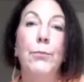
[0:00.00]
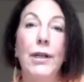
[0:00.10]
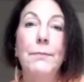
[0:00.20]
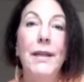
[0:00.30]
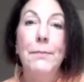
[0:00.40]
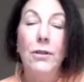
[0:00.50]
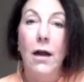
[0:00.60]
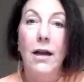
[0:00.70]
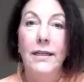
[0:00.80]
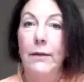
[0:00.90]
bring people
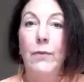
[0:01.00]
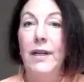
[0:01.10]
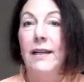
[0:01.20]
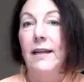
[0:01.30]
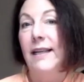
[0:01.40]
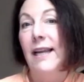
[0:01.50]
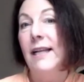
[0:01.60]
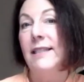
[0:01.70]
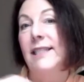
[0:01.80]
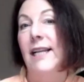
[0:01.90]
on, and we,
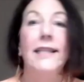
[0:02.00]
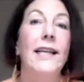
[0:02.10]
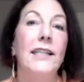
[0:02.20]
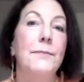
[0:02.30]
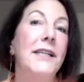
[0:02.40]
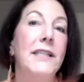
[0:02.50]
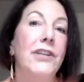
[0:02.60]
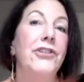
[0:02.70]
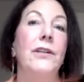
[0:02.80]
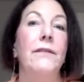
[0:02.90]
again, set the
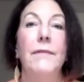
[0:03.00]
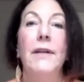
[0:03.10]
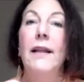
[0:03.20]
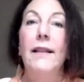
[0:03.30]
expectation.